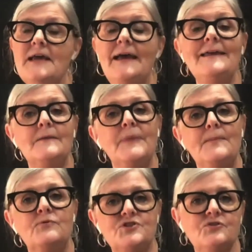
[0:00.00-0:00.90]
taking
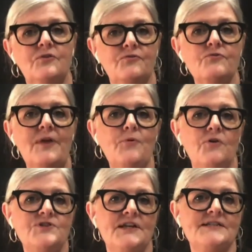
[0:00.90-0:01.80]
people through that
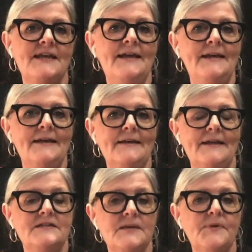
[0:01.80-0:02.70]
process,
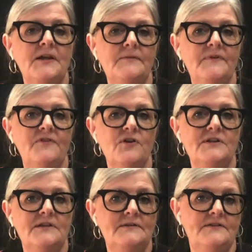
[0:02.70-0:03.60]
can typically be very
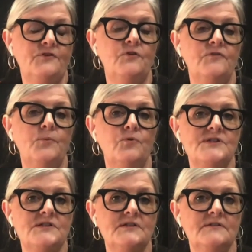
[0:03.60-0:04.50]
difficult for
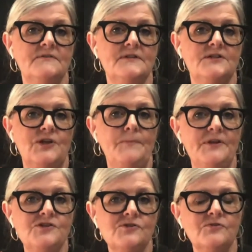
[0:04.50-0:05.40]
boards to jump
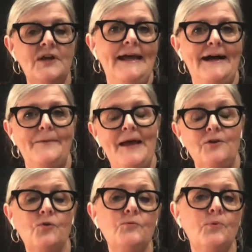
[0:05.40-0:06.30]
into.
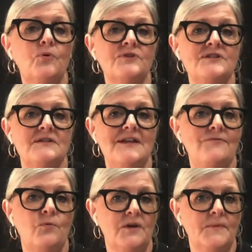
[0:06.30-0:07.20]
And good boards
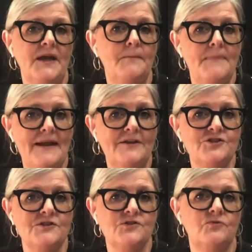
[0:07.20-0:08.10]
never want to become
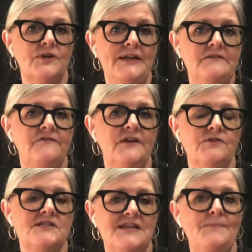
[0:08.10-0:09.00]
managers or interfere
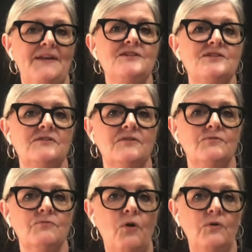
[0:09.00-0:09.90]
and step into the
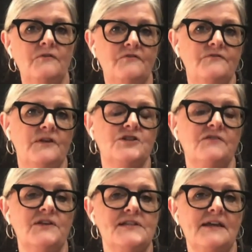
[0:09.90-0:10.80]
role of the
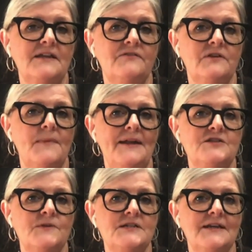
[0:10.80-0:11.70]
chief executive and the
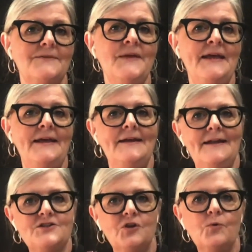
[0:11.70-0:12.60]
management team.
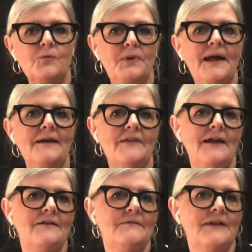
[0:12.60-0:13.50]
And so you want to play
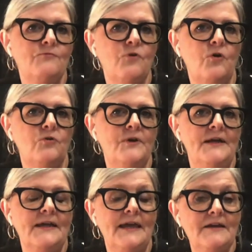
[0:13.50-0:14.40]
that role
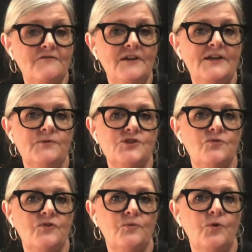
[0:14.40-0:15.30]
carefully to
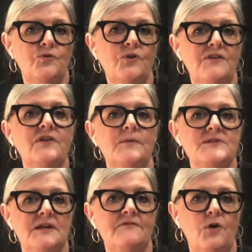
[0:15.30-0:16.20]
ensure that what you're giving them
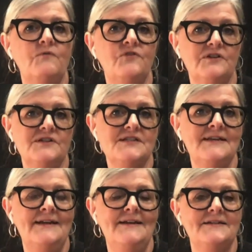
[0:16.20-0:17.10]
is enough confidence
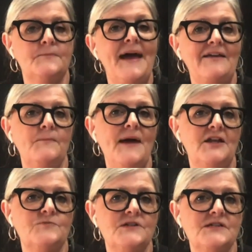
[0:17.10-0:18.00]
to back the
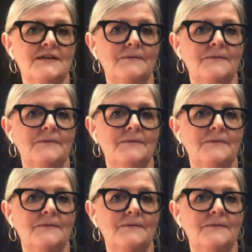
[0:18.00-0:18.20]
management